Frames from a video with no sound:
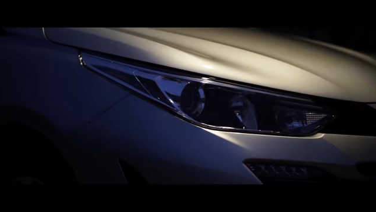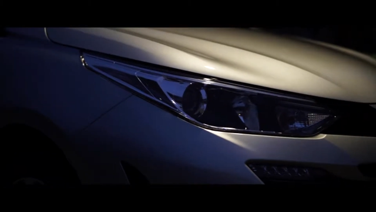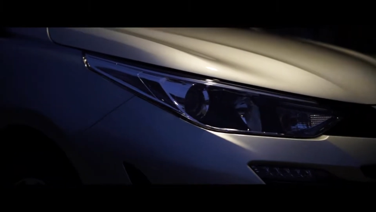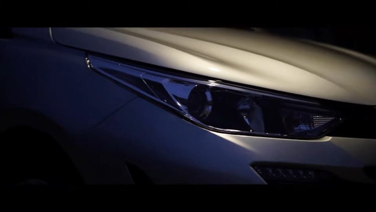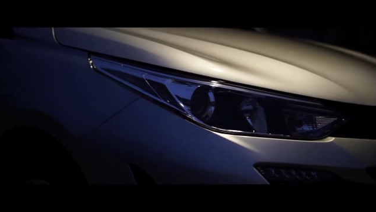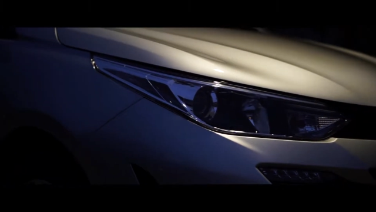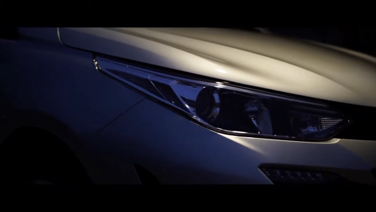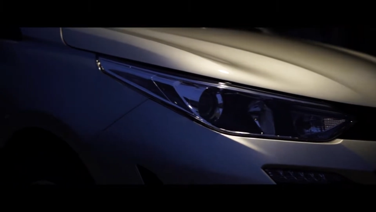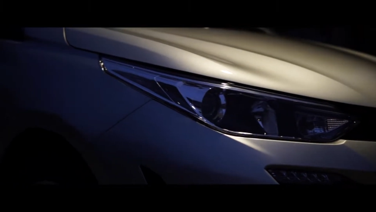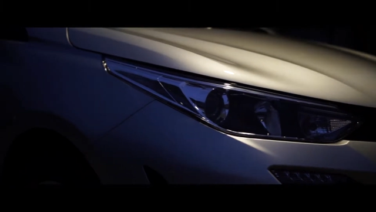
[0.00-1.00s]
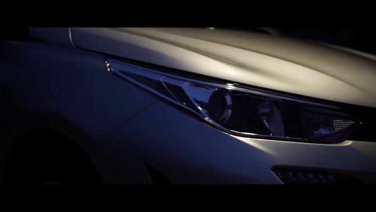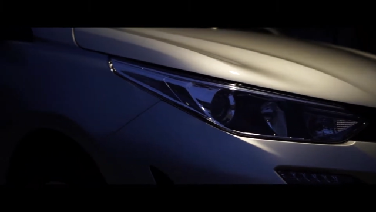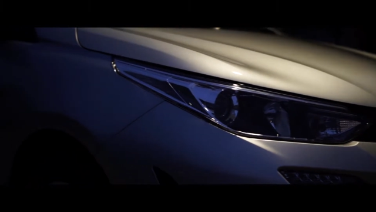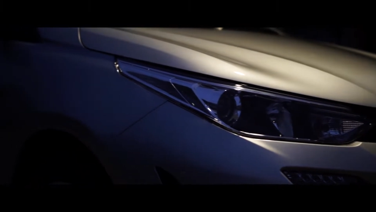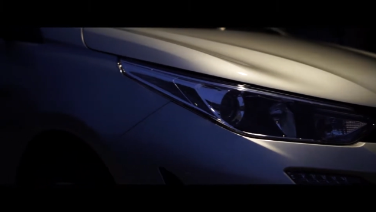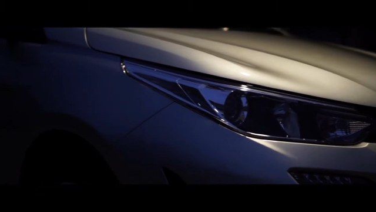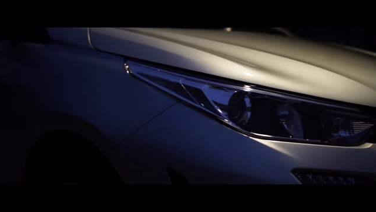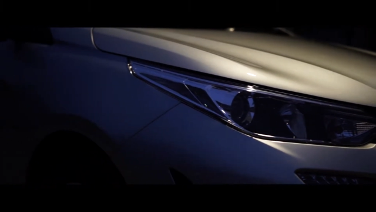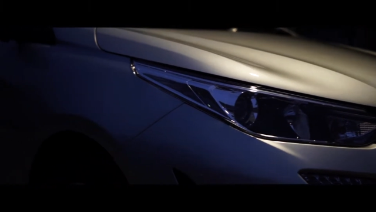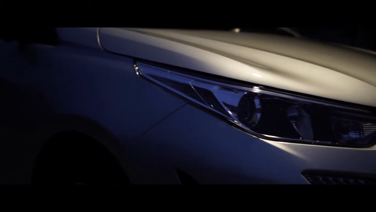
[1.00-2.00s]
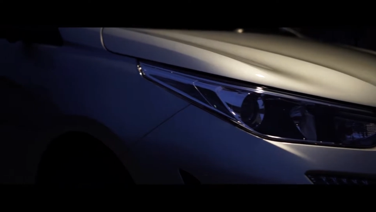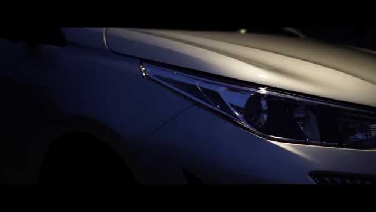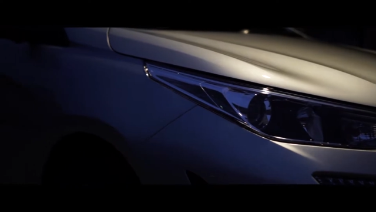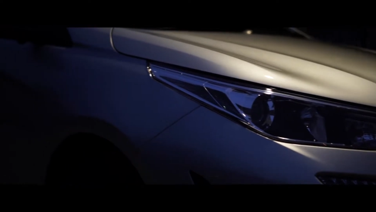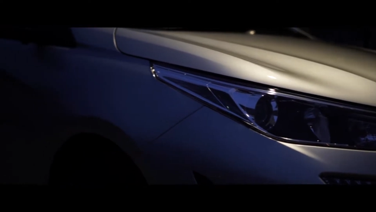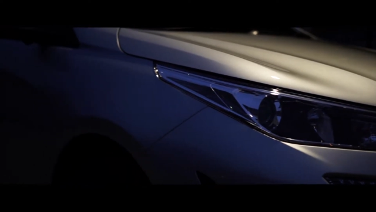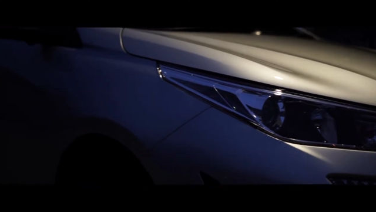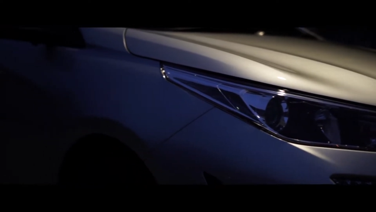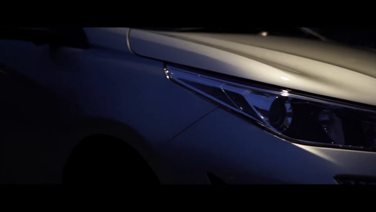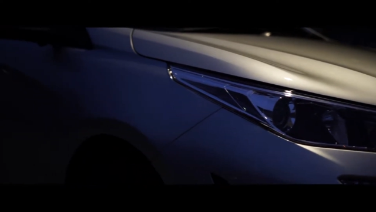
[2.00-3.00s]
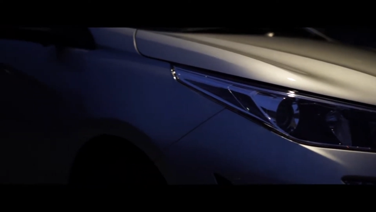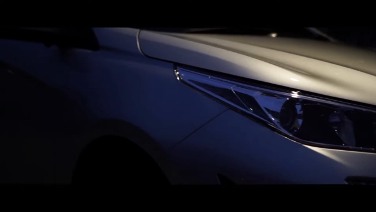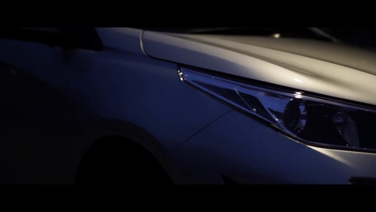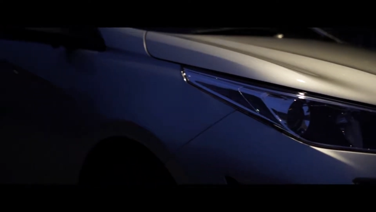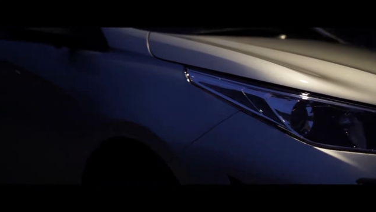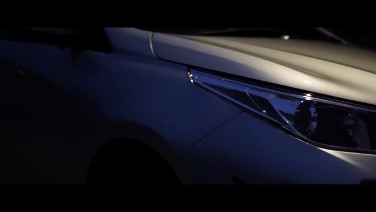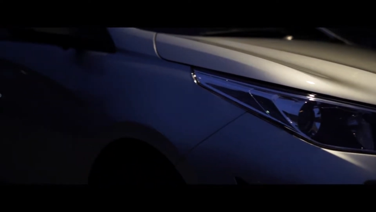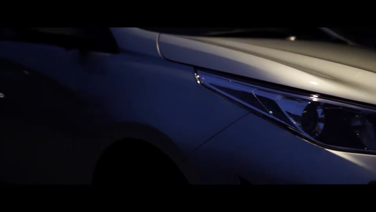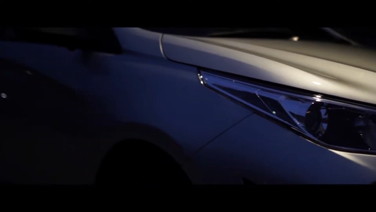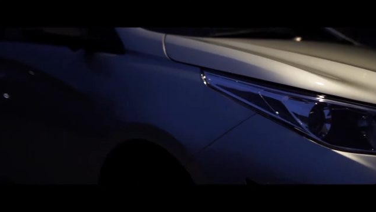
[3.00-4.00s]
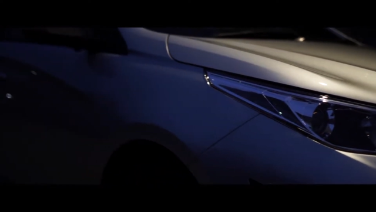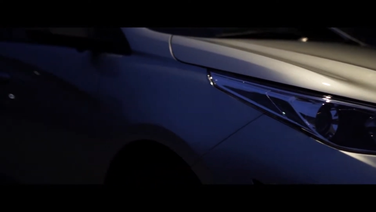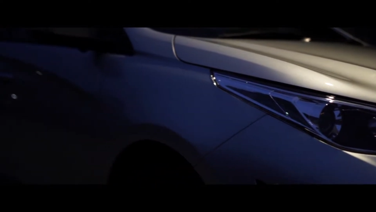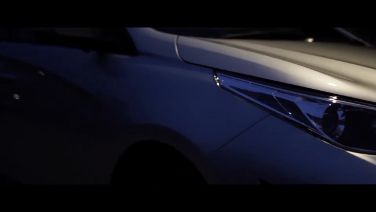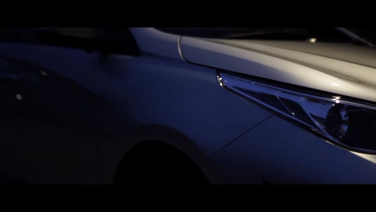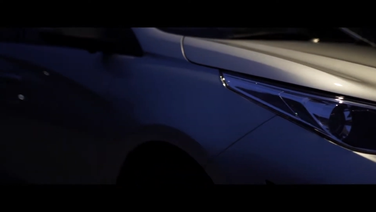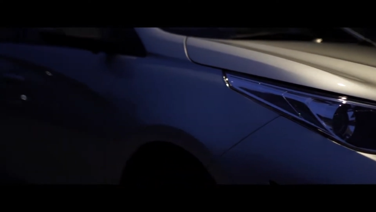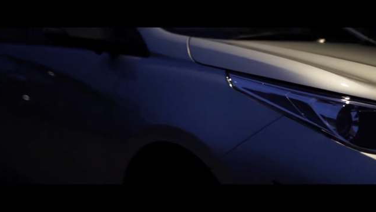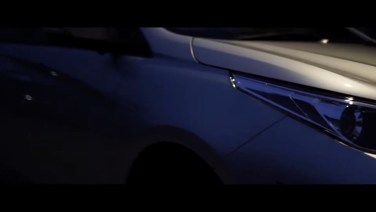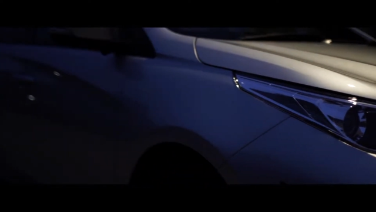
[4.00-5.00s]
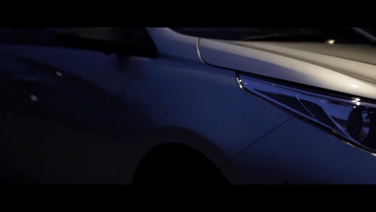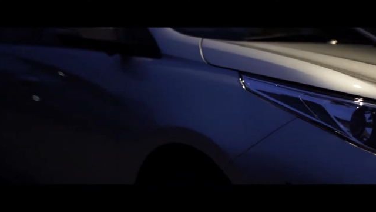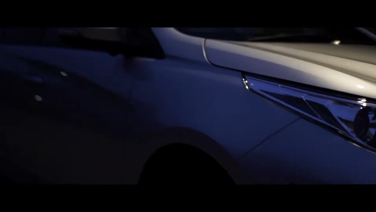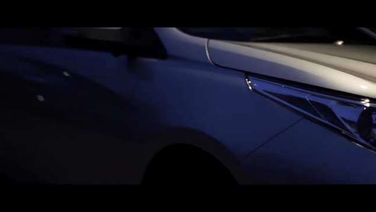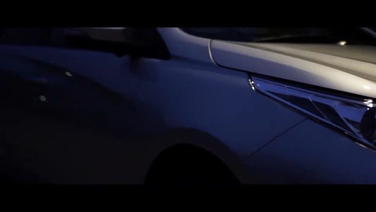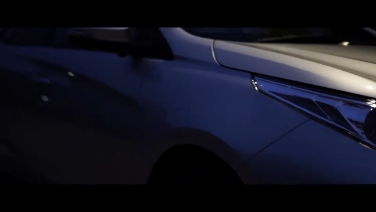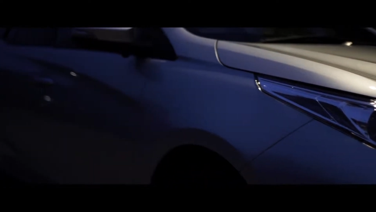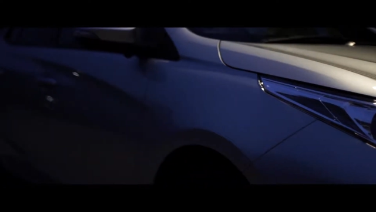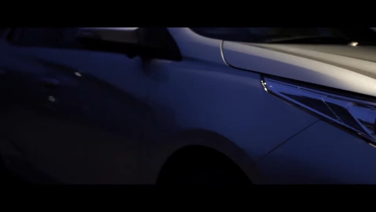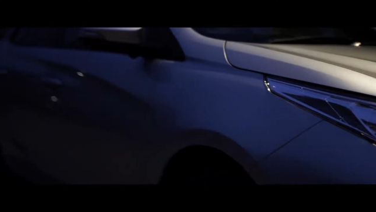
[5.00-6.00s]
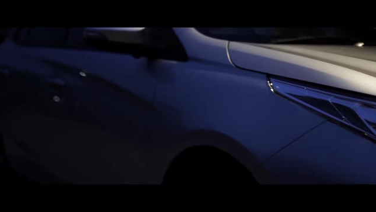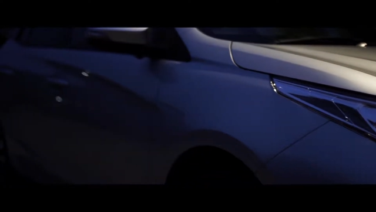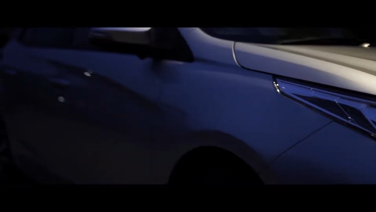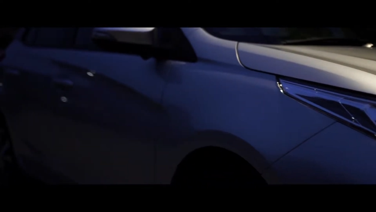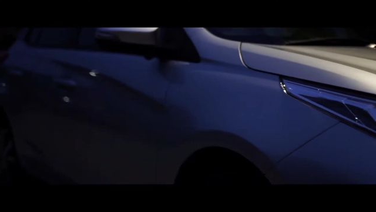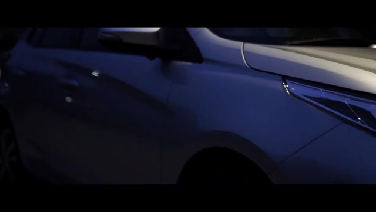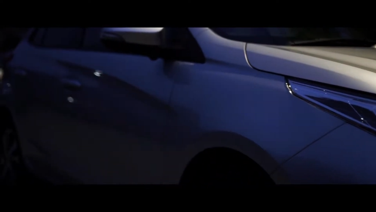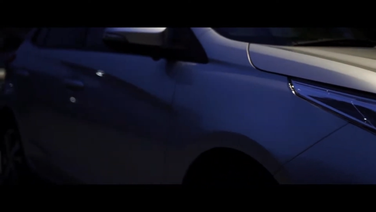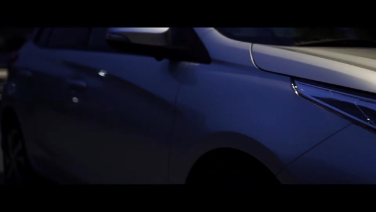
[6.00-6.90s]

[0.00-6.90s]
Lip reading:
[unreadable: no face in view]